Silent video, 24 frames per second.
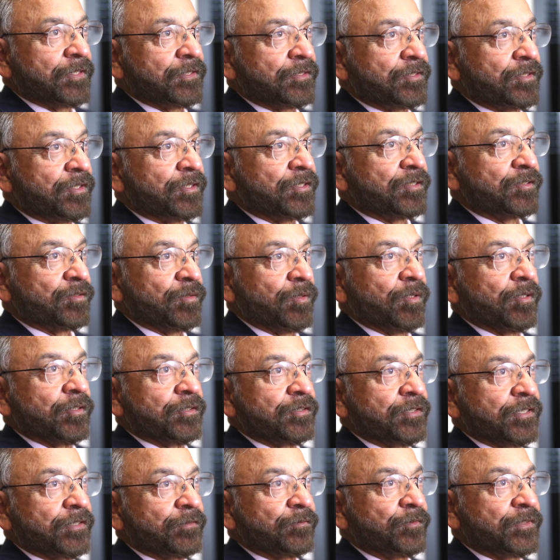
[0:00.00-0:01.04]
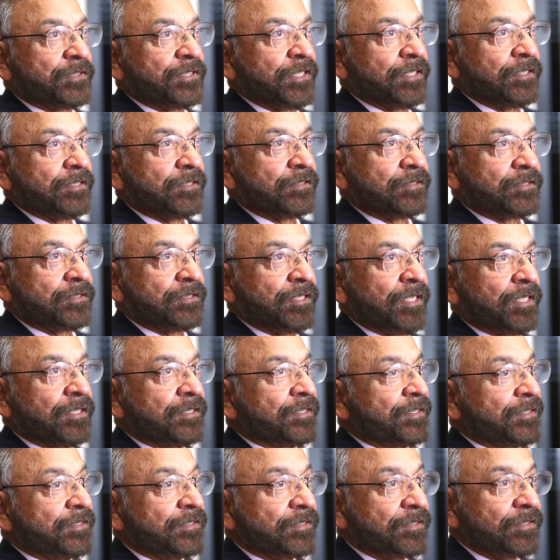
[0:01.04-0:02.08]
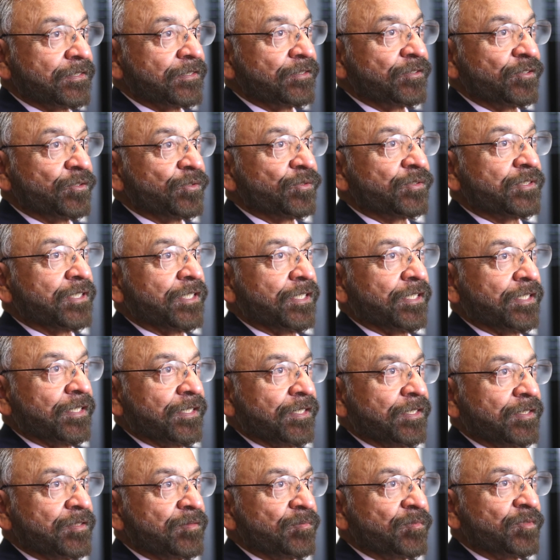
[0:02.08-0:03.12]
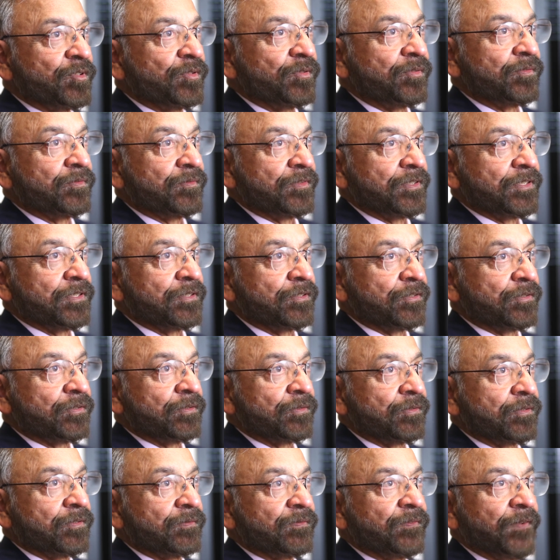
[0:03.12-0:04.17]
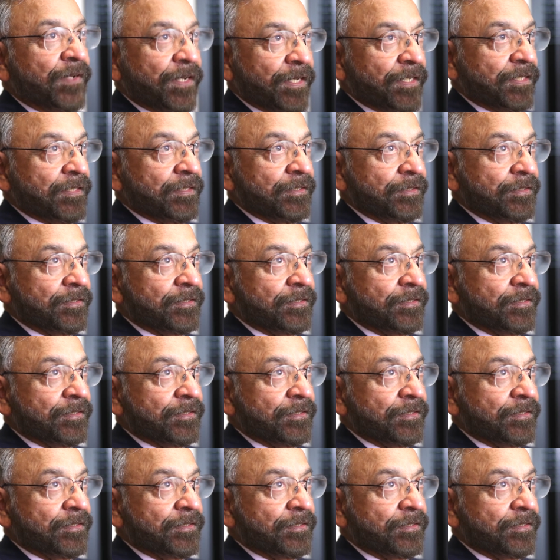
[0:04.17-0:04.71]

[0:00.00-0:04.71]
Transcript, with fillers: Cirrus Logic, which I started in Utah and moved it to the Valley.